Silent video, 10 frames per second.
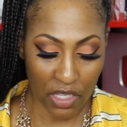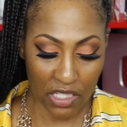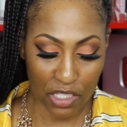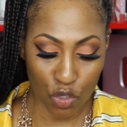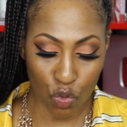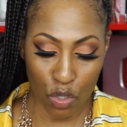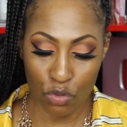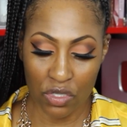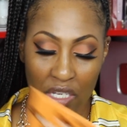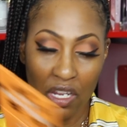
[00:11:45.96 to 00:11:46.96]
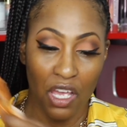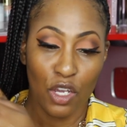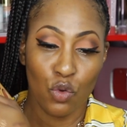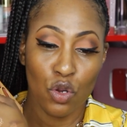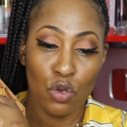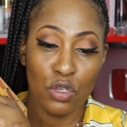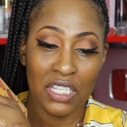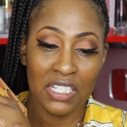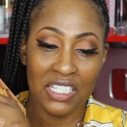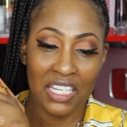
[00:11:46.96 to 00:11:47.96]
this is cruising,
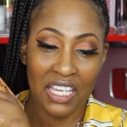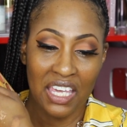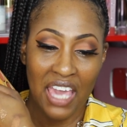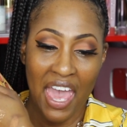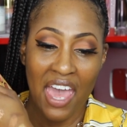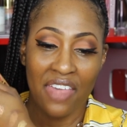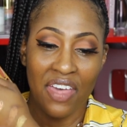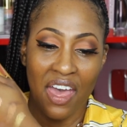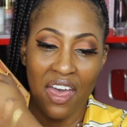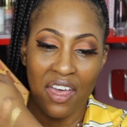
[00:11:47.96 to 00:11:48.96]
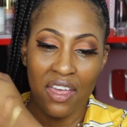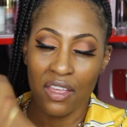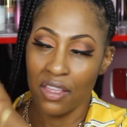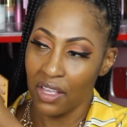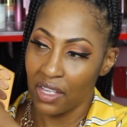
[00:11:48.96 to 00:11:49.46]
cruising together.